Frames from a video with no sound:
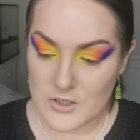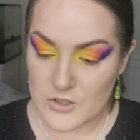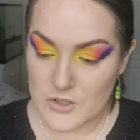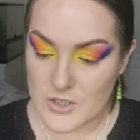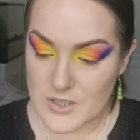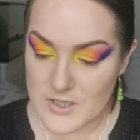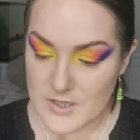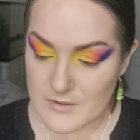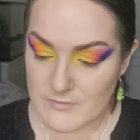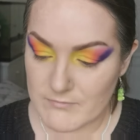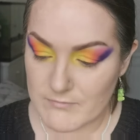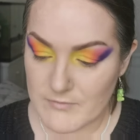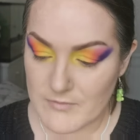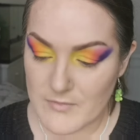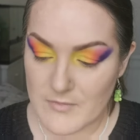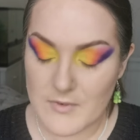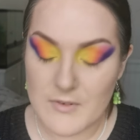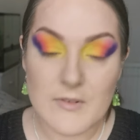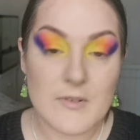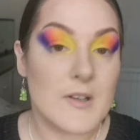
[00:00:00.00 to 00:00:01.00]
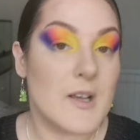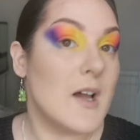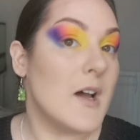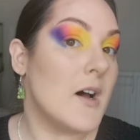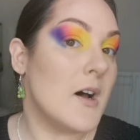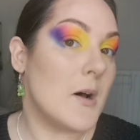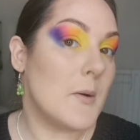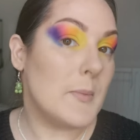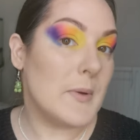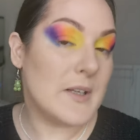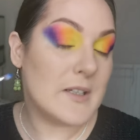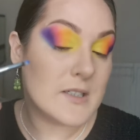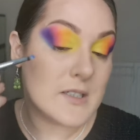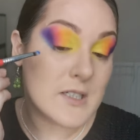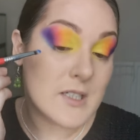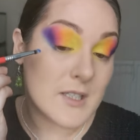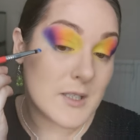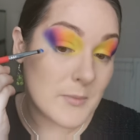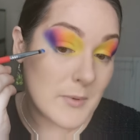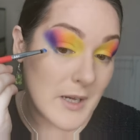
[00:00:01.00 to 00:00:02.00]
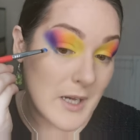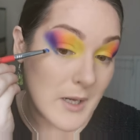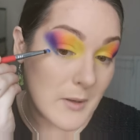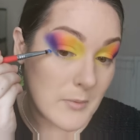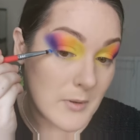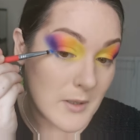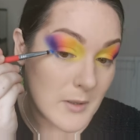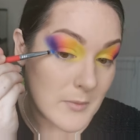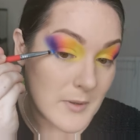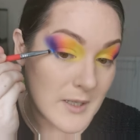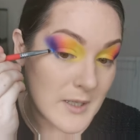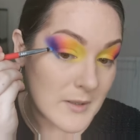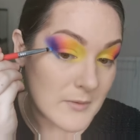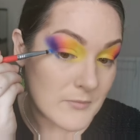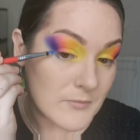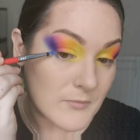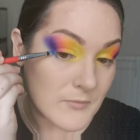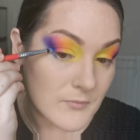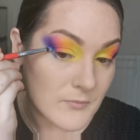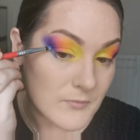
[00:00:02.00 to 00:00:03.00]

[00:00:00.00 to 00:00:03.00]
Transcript: just up into the purple a bit.